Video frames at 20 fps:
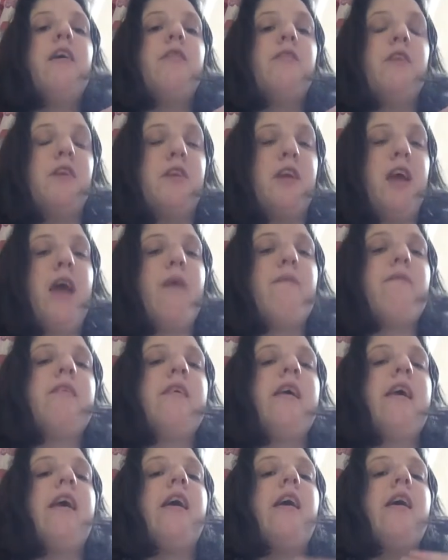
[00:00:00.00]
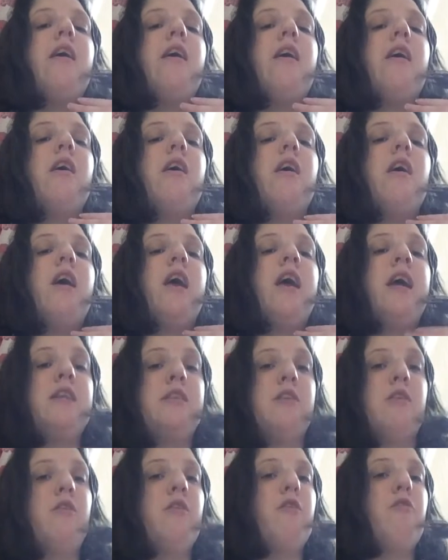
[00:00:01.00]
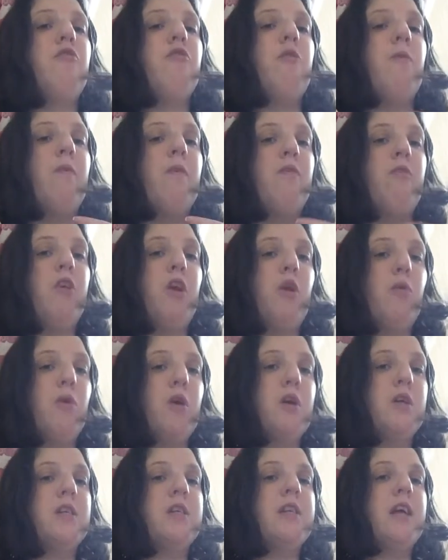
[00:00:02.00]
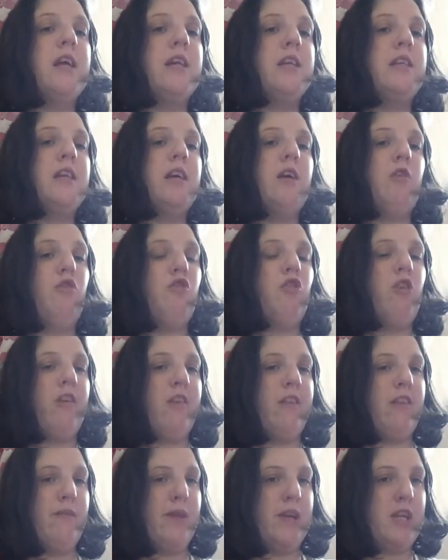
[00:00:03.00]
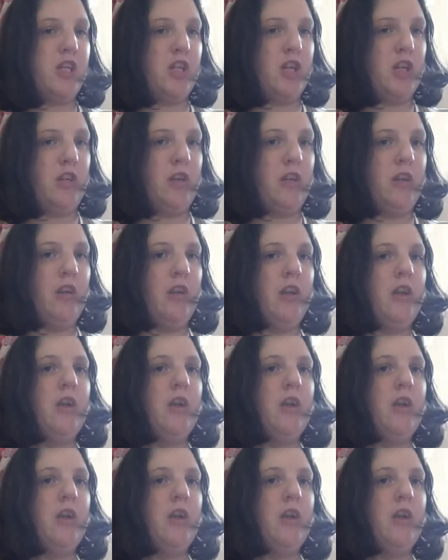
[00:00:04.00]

They'd kept it hidden from the viewers until transmission